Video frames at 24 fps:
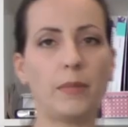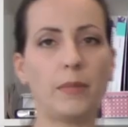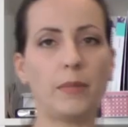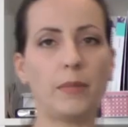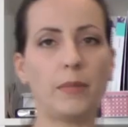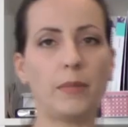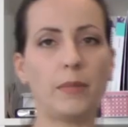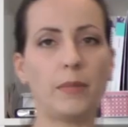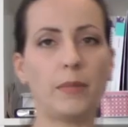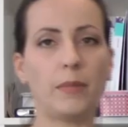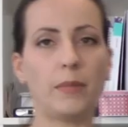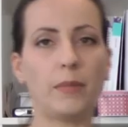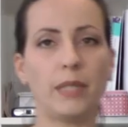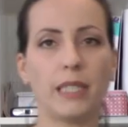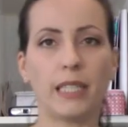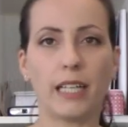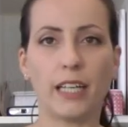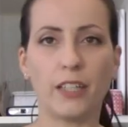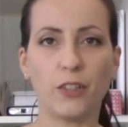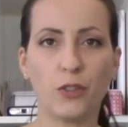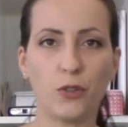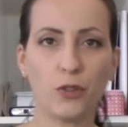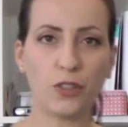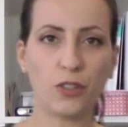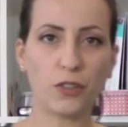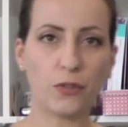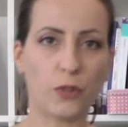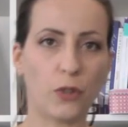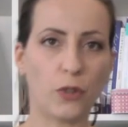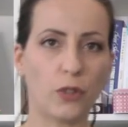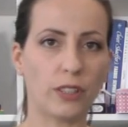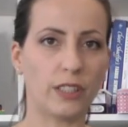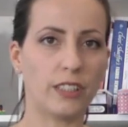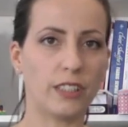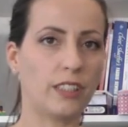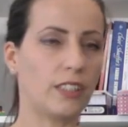The fabric I used
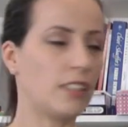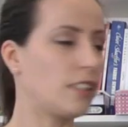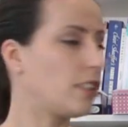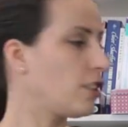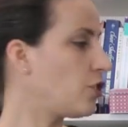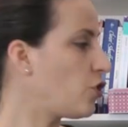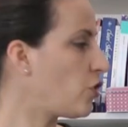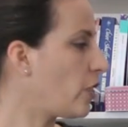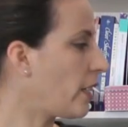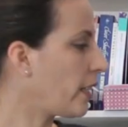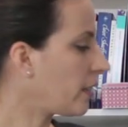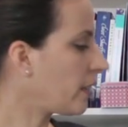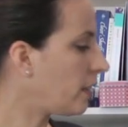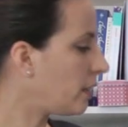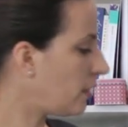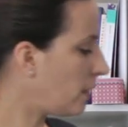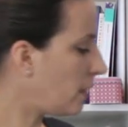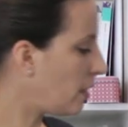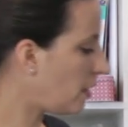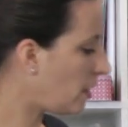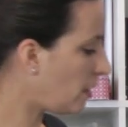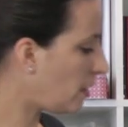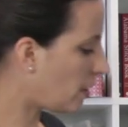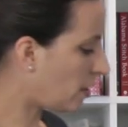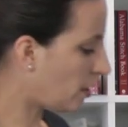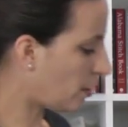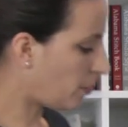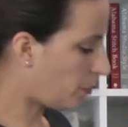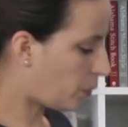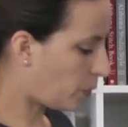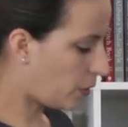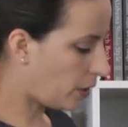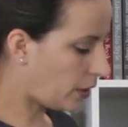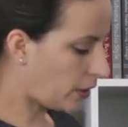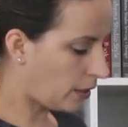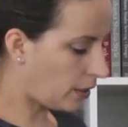for this jacket is a
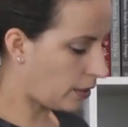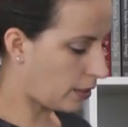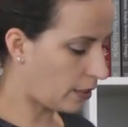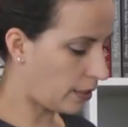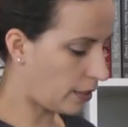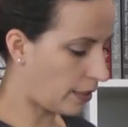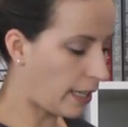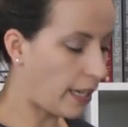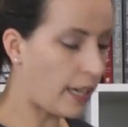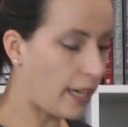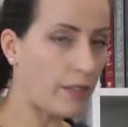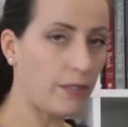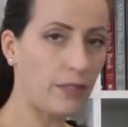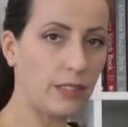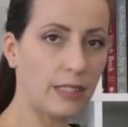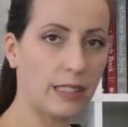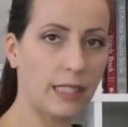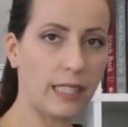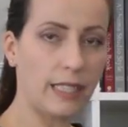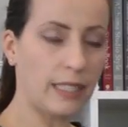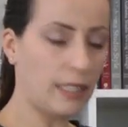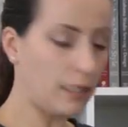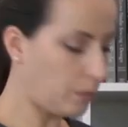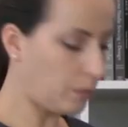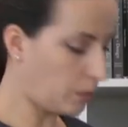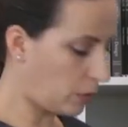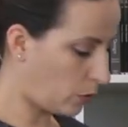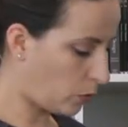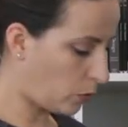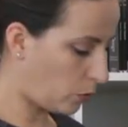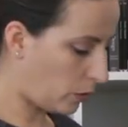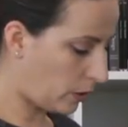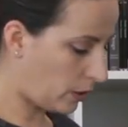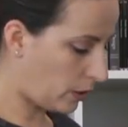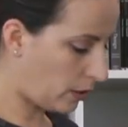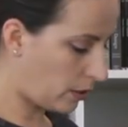pretty heavy denim
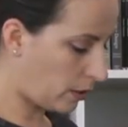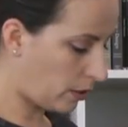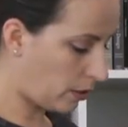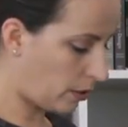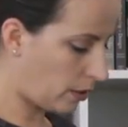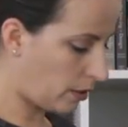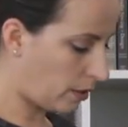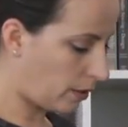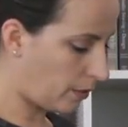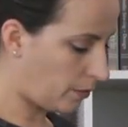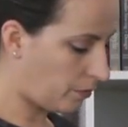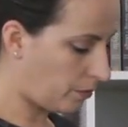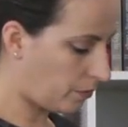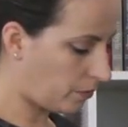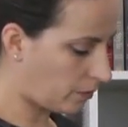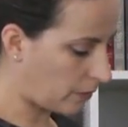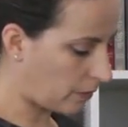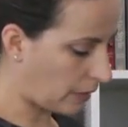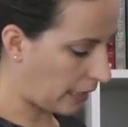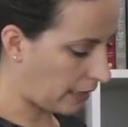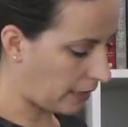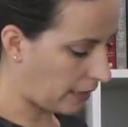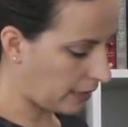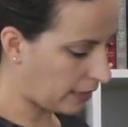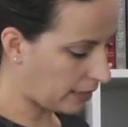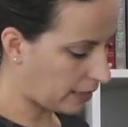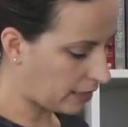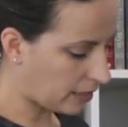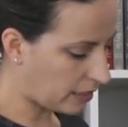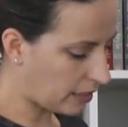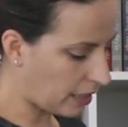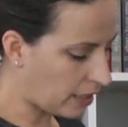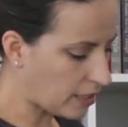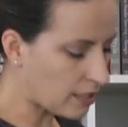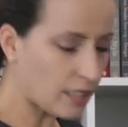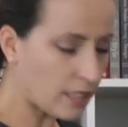with, I think it
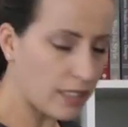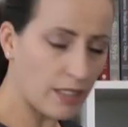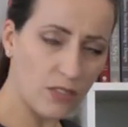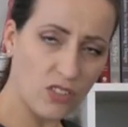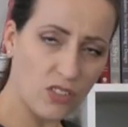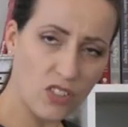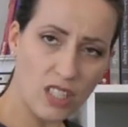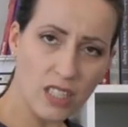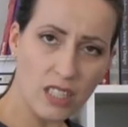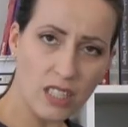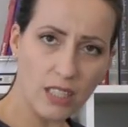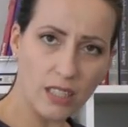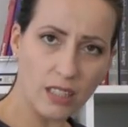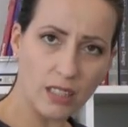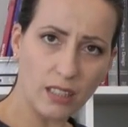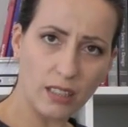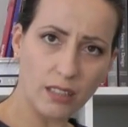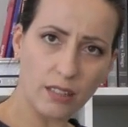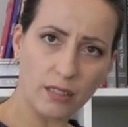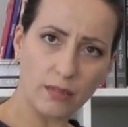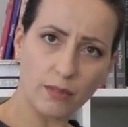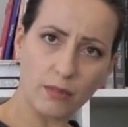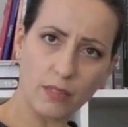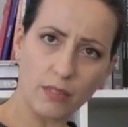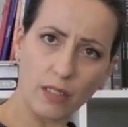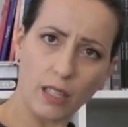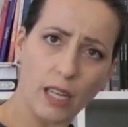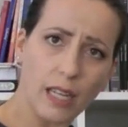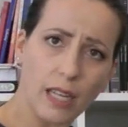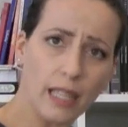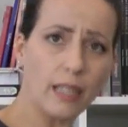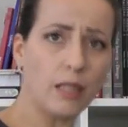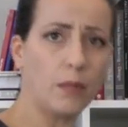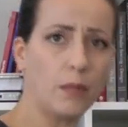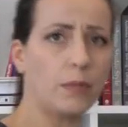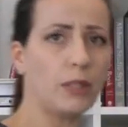does have just a
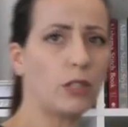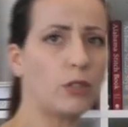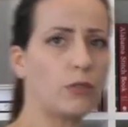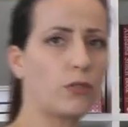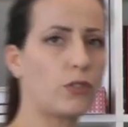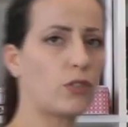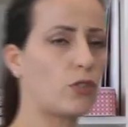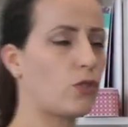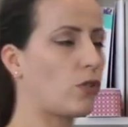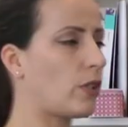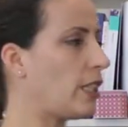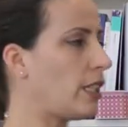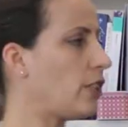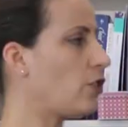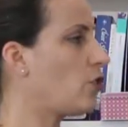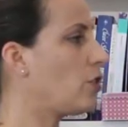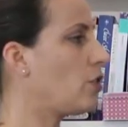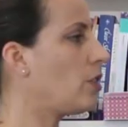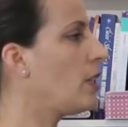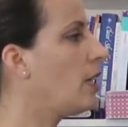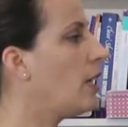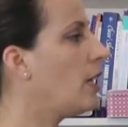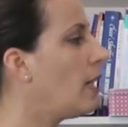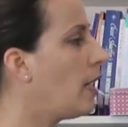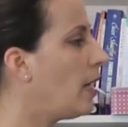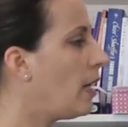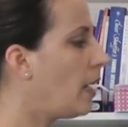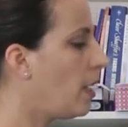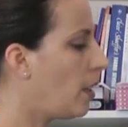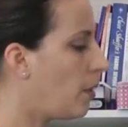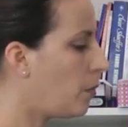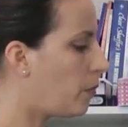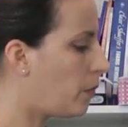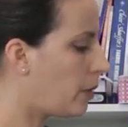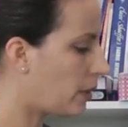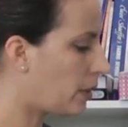little bit of stretch,
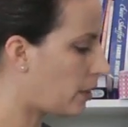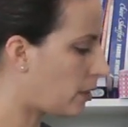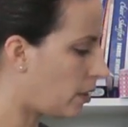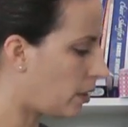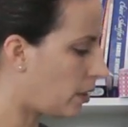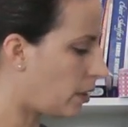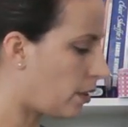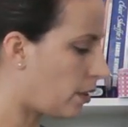but